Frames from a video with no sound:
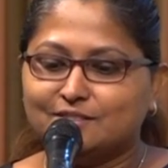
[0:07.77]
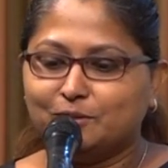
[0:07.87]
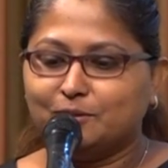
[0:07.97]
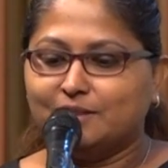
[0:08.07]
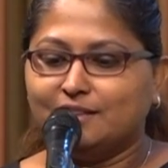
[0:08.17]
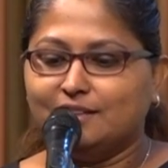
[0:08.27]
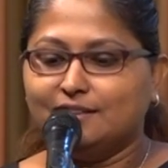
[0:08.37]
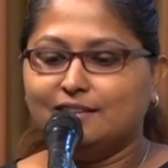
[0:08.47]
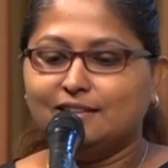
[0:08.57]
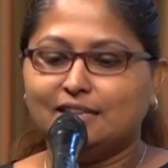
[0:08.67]
So,
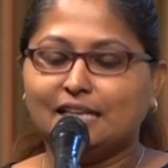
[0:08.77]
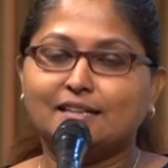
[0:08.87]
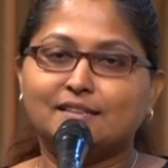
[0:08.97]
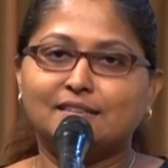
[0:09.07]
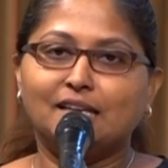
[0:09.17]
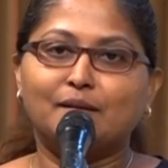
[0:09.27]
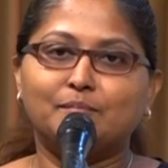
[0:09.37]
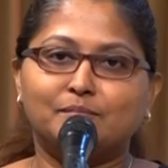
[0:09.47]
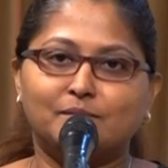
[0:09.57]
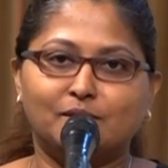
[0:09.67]
like the
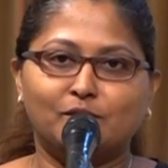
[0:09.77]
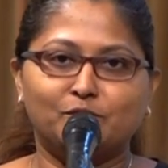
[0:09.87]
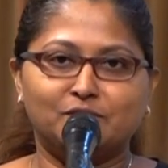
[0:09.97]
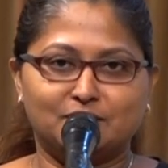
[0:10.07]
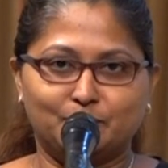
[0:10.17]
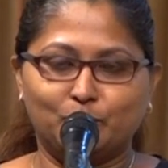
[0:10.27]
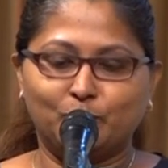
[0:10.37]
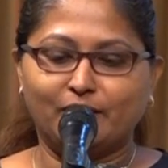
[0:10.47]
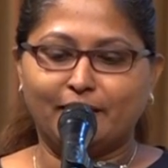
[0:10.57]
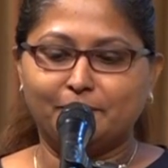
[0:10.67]
name of this
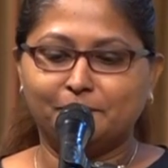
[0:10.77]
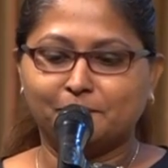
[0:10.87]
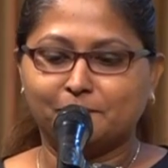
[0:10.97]
program,